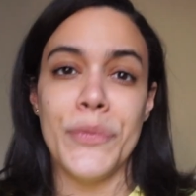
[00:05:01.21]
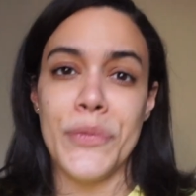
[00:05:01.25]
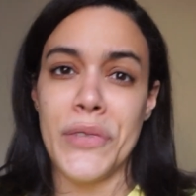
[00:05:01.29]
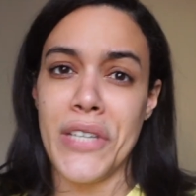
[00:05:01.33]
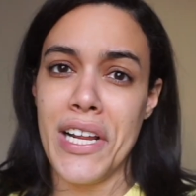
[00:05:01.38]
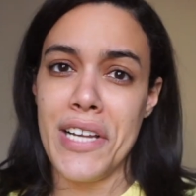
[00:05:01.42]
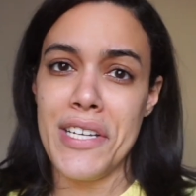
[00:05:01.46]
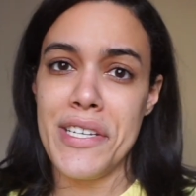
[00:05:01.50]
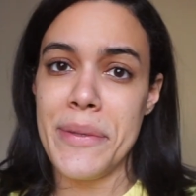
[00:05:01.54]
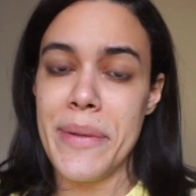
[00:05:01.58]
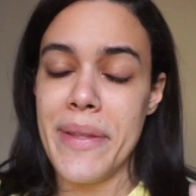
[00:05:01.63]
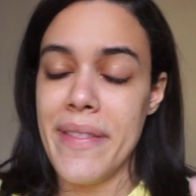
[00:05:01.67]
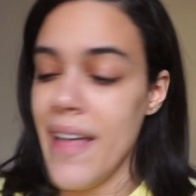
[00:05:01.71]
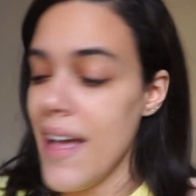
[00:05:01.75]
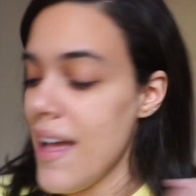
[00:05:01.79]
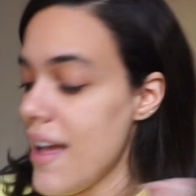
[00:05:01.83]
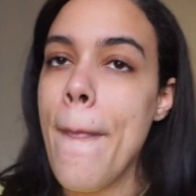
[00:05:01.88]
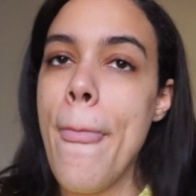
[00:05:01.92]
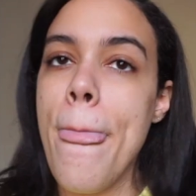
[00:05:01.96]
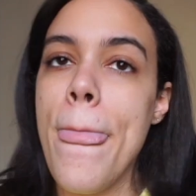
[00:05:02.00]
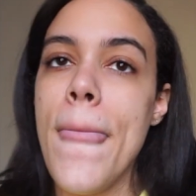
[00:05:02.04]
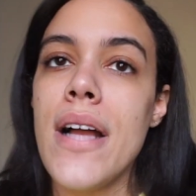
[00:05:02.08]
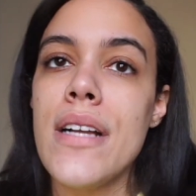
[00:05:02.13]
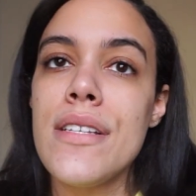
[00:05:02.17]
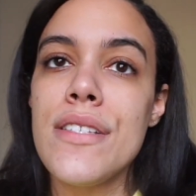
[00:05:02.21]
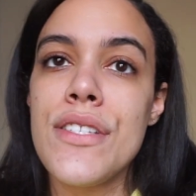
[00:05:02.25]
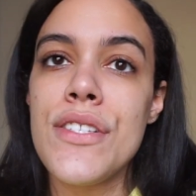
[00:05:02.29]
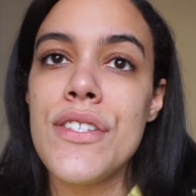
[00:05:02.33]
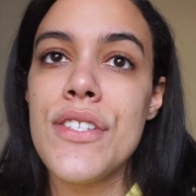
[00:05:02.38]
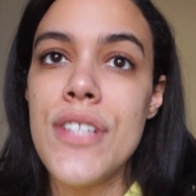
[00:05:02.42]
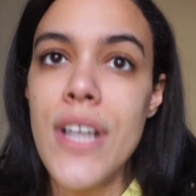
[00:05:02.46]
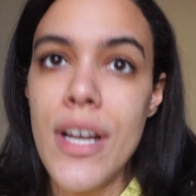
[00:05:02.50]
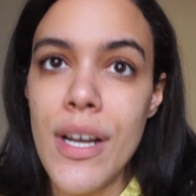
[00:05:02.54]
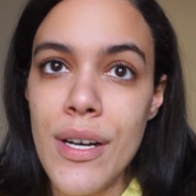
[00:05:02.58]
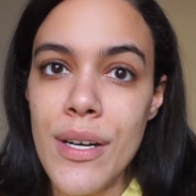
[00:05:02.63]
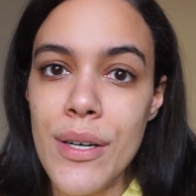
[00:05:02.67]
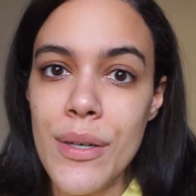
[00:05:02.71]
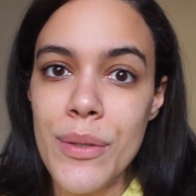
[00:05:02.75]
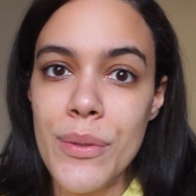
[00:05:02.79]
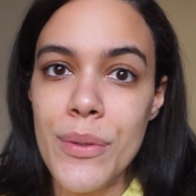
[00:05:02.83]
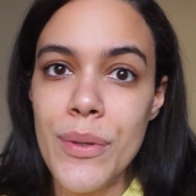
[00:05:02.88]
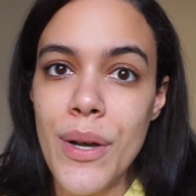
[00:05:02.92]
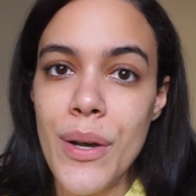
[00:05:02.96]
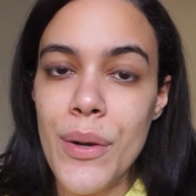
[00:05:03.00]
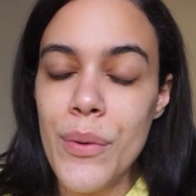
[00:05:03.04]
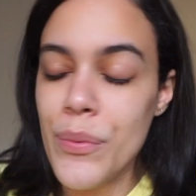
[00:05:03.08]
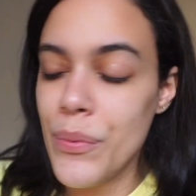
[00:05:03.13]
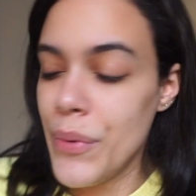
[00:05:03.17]
We're not doing that.
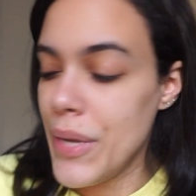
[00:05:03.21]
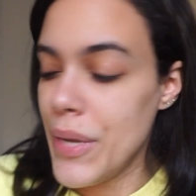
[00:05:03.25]
So